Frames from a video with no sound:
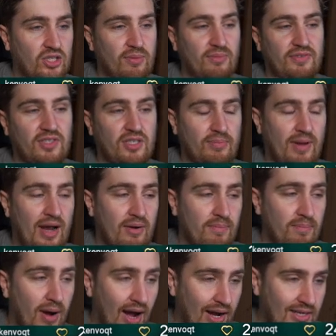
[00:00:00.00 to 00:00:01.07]
something to bear in
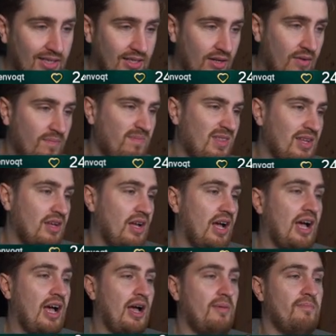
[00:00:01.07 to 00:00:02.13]
mind.
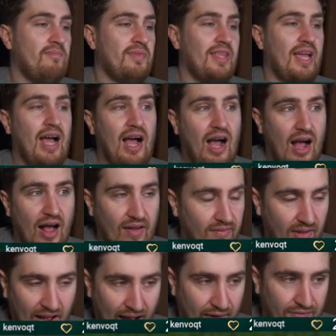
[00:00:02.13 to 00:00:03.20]

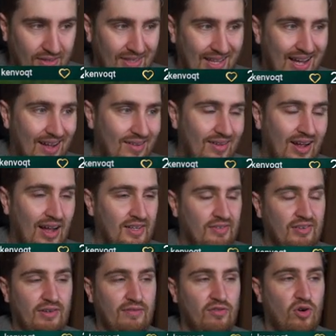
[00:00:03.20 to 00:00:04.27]
After that, I
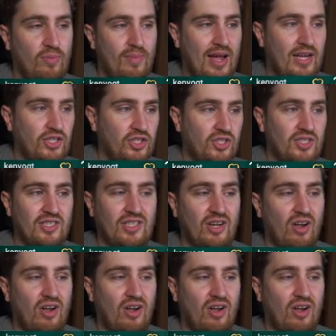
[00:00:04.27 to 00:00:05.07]
think formations.